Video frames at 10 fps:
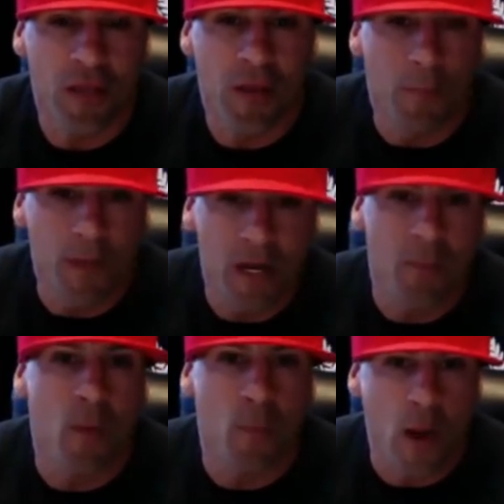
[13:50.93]

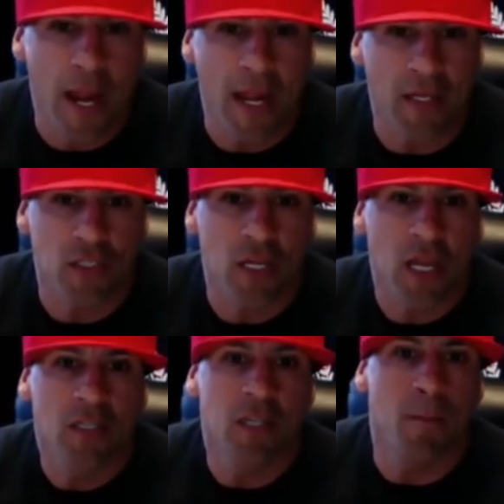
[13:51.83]
minimum wage
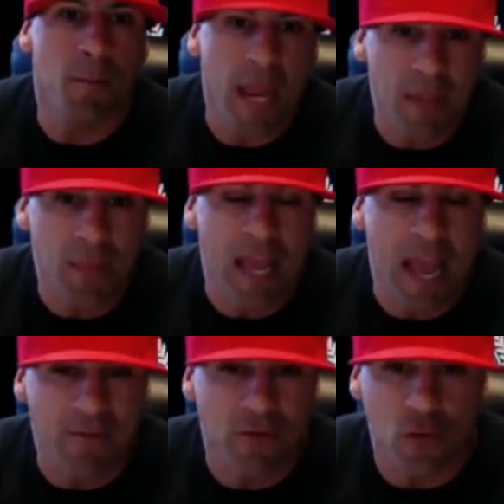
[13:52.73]
to maybe
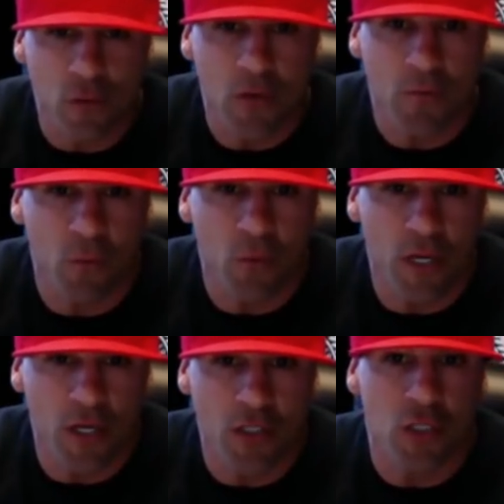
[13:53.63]
after three or four
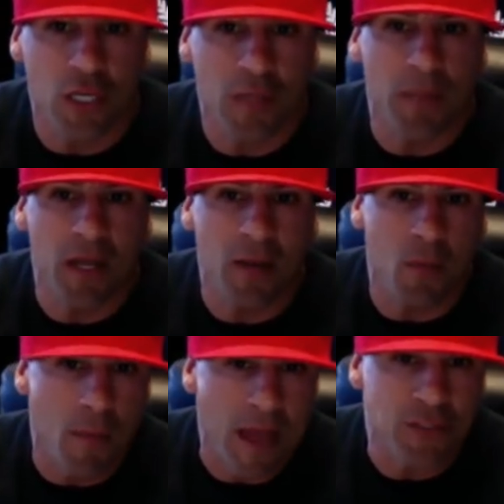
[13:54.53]
years, you can become a
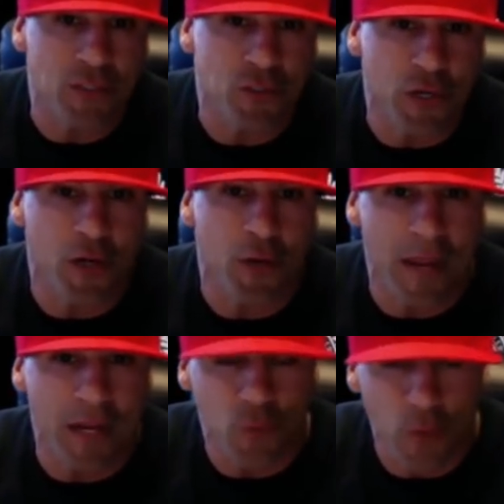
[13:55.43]
master trainer and
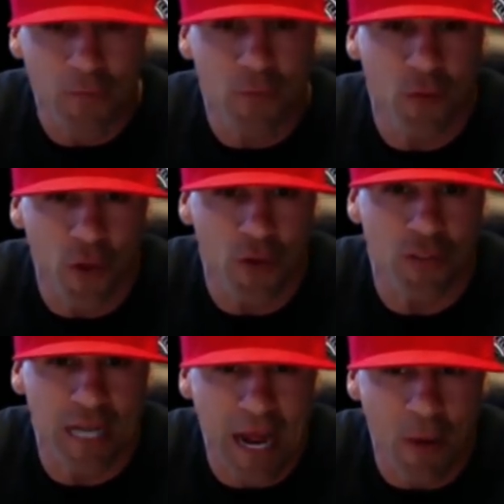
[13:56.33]
make $24 an hour.